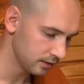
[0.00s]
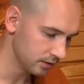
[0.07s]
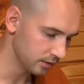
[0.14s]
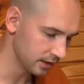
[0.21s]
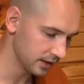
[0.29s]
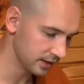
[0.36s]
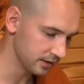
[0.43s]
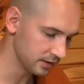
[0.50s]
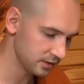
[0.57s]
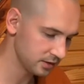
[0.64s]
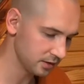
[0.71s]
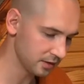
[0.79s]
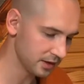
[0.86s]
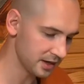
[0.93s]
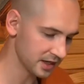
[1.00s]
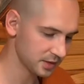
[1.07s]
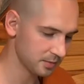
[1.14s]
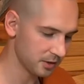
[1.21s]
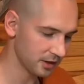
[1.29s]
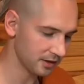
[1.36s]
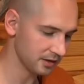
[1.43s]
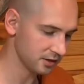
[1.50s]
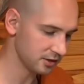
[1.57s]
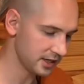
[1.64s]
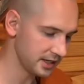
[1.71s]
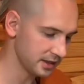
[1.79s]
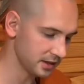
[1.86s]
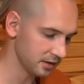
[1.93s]
Okay, so the next part of the
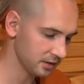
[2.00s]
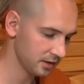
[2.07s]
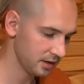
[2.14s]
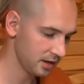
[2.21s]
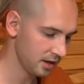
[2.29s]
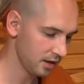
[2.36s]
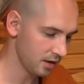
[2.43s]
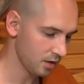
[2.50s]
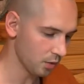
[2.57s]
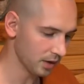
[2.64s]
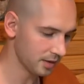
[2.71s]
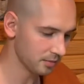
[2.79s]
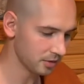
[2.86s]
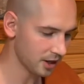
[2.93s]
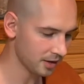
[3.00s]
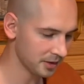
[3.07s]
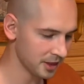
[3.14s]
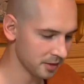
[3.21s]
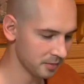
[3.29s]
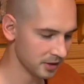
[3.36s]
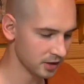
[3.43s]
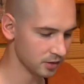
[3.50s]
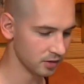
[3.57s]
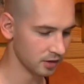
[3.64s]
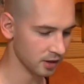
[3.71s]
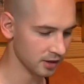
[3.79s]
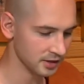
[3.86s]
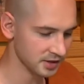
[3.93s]
training. When Brahman the bhikkhu
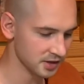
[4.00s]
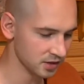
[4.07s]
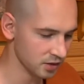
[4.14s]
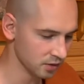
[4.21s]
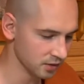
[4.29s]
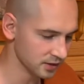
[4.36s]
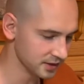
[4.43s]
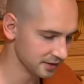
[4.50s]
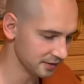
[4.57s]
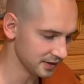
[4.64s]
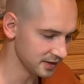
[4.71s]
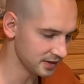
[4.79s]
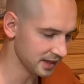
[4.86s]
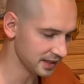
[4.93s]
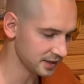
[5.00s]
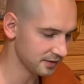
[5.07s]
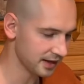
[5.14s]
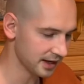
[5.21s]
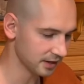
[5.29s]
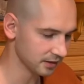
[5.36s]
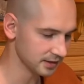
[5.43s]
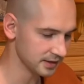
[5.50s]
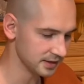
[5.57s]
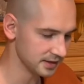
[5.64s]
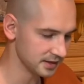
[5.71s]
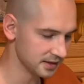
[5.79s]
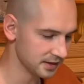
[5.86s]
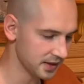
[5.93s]
guards the doors of his sense
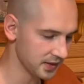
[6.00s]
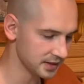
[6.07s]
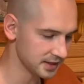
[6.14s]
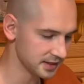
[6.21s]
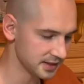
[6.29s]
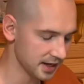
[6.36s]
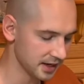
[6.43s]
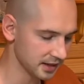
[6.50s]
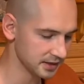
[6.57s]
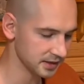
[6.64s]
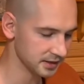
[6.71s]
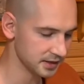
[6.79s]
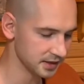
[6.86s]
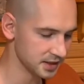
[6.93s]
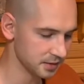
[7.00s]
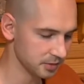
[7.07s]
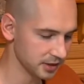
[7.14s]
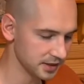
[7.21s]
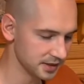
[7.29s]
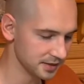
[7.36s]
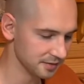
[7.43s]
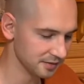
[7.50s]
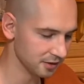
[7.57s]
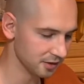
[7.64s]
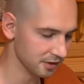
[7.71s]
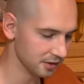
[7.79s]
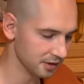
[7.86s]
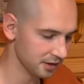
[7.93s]
faculties, then the Tathagata disciplines him
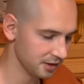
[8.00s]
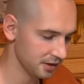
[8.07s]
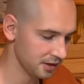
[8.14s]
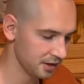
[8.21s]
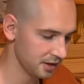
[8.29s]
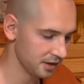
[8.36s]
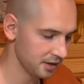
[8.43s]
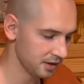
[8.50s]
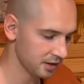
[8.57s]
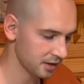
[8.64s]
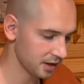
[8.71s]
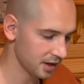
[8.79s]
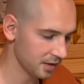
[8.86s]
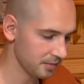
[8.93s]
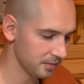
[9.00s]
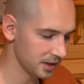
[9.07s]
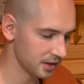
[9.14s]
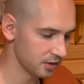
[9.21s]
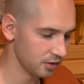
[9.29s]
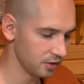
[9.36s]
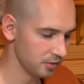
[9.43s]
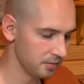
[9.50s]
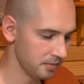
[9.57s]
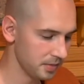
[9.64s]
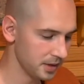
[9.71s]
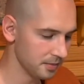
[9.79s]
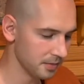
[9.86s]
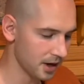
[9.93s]
further. Come, bhikkhu,
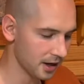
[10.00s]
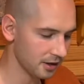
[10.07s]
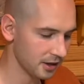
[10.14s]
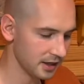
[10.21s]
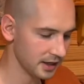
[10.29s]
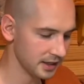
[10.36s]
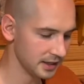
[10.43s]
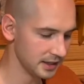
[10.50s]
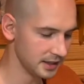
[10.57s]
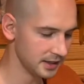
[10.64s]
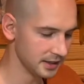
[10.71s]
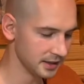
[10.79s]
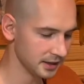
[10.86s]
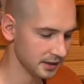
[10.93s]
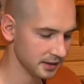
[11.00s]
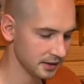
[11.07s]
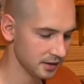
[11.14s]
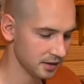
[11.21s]
be moderate in eating.